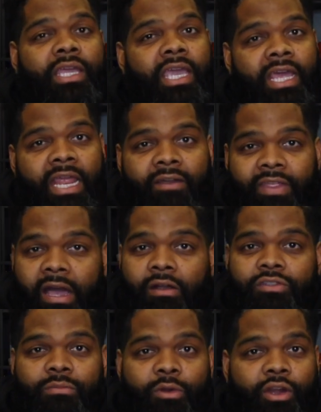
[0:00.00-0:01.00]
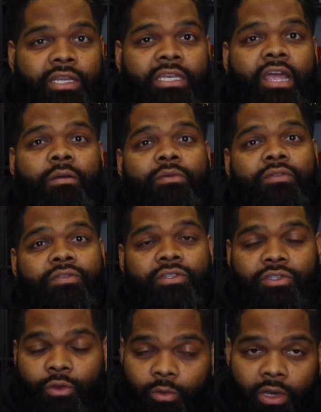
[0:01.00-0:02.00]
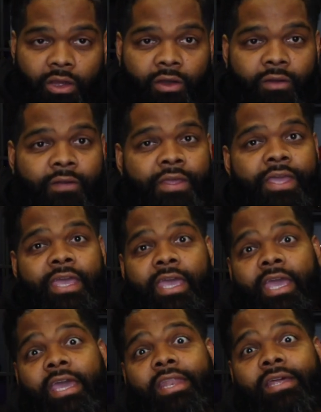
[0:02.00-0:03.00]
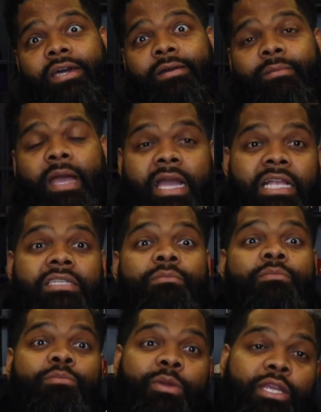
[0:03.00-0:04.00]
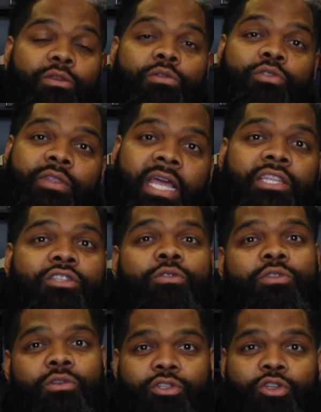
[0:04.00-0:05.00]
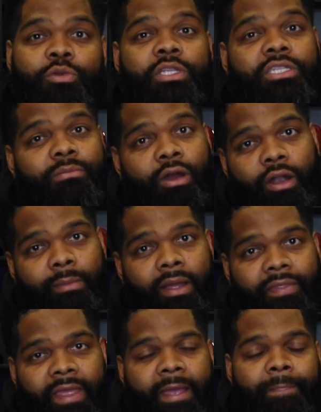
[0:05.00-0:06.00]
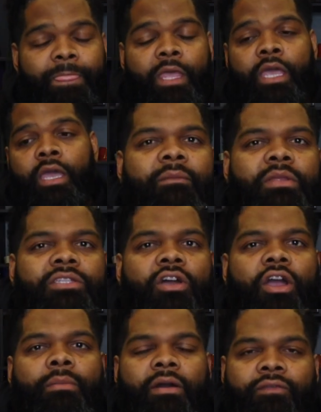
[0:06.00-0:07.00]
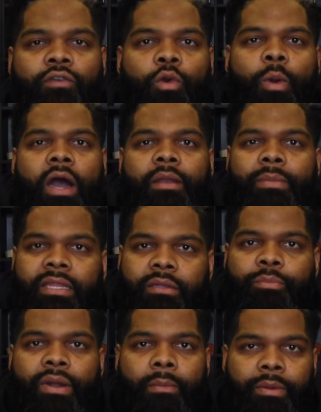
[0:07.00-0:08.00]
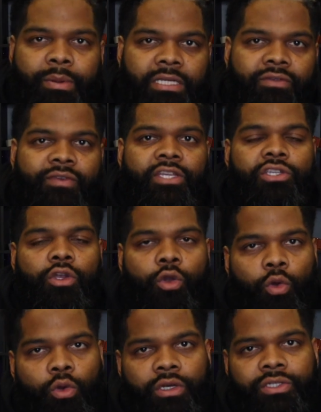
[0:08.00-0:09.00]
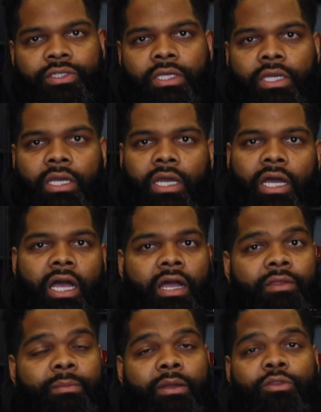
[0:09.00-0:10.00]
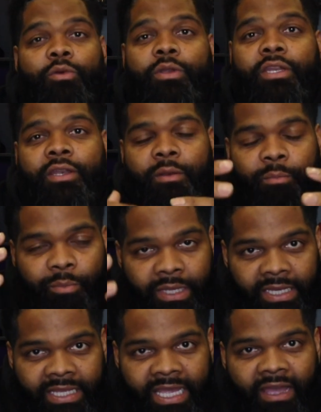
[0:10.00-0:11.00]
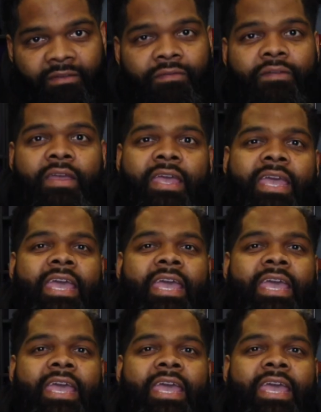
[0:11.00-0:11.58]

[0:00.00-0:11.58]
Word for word: They can't have the housing market down but for so long. And um, I got some big news on that too, so tune in tomorrow about that. I've been talking about for a while about the property preservation course, uh, about doing it in a PDF.